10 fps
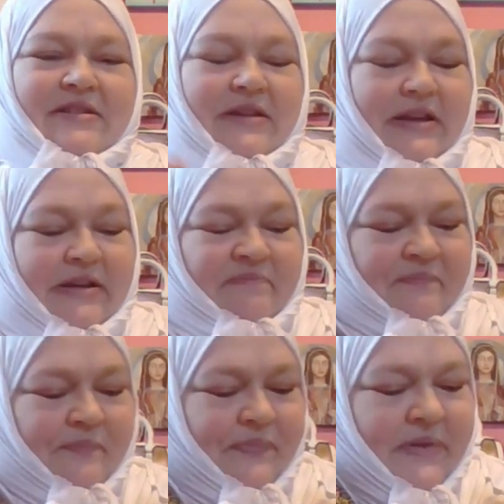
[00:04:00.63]
And
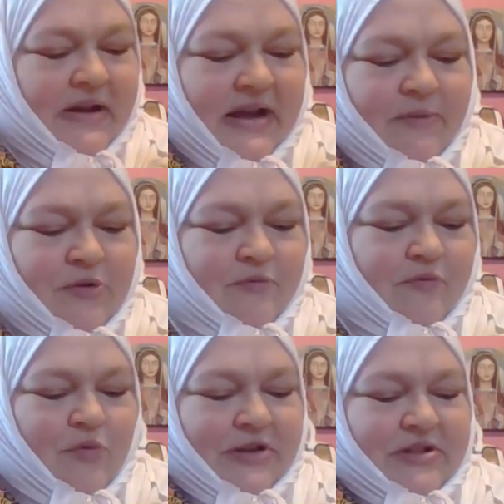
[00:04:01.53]
I
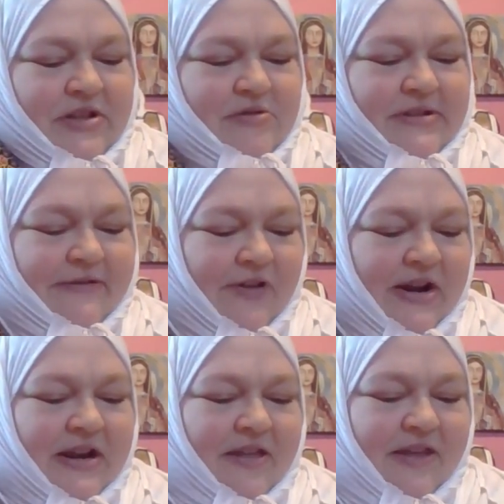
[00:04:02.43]
wouldn't want to use it for
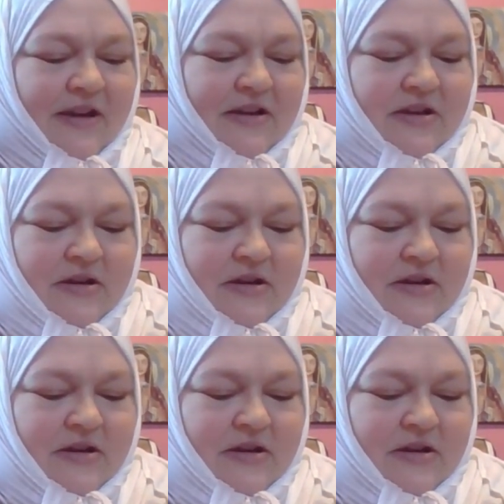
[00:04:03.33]
anything.